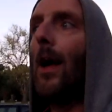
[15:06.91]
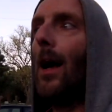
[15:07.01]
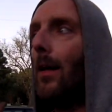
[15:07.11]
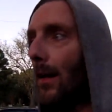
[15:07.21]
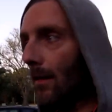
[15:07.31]

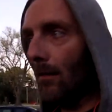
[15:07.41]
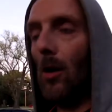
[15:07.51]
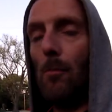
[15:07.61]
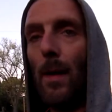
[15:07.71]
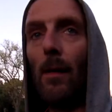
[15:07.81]
doesn't
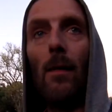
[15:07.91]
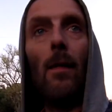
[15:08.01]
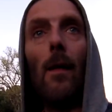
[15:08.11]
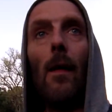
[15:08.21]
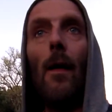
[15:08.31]
start mixing
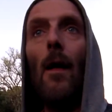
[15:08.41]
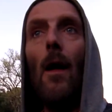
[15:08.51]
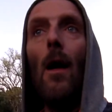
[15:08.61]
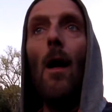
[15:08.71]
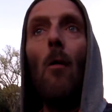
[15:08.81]
the
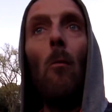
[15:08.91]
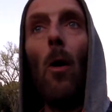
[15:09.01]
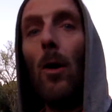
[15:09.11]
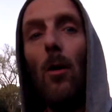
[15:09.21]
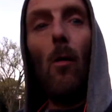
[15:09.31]

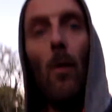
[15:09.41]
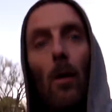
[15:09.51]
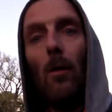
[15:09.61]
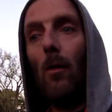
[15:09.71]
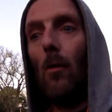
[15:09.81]
water and
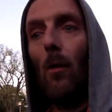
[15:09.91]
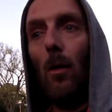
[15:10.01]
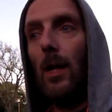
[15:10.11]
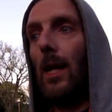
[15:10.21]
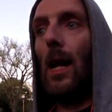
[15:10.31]
oil
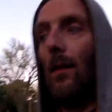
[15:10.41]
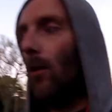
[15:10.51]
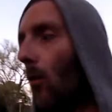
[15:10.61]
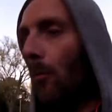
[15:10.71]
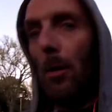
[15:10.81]
together
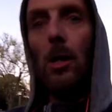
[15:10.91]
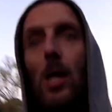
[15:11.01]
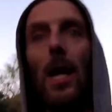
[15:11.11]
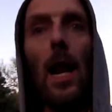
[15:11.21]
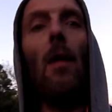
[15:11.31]
or
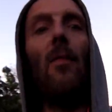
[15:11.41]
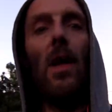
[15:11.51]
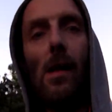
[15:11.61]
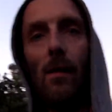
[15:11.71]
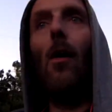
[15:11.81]
pushing it out the
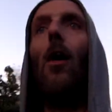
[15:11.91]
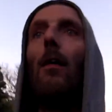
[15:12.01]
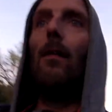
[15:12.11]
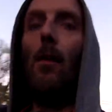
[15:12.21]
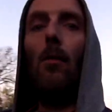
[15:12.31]

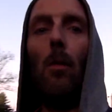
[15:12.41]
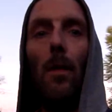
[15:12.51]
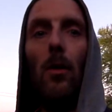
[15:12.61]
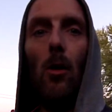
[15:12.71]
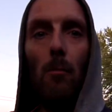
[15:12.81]
exhaust. Those were the
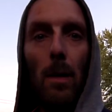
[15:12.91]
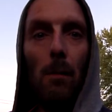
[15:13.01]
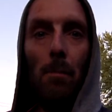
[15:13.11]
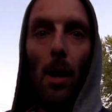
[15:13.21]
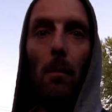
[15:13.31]
two
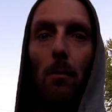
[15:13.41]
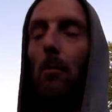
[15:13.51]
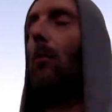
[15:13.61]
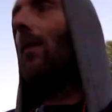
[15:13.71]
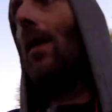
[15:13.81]
big
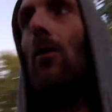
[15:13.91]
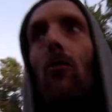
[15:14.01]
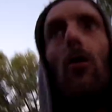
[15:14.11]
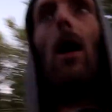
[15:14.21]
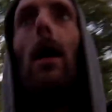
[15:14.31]
problems with this
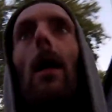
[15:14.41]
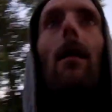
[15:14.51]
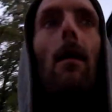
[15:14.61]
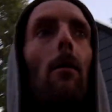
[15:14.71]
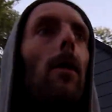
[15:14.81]
truck, is
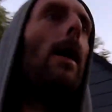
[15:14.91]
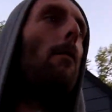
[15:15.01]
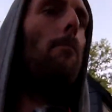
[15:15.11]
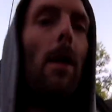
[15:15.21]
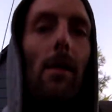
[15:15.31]
it
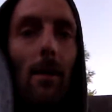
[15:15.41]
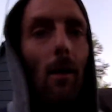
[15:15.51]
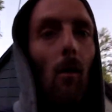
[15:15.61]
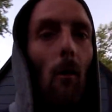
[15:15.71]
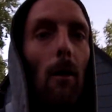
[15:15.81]
kept mixing
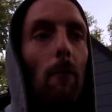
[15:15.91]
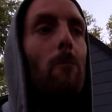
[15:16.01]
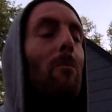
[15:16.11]
the oil